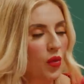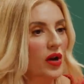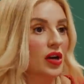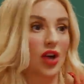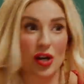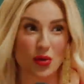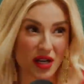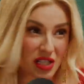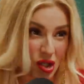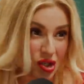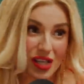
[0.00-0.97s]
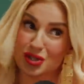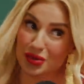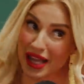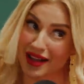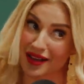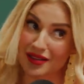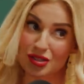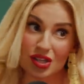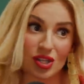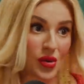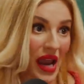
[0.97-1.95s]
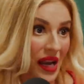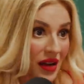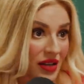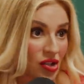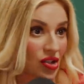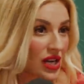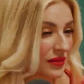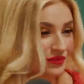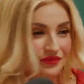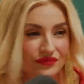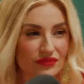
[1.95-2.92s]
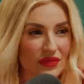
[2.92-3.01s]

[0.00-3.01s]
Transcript: What are you auditioning? Do you like auditioning? Do you hate auditioning?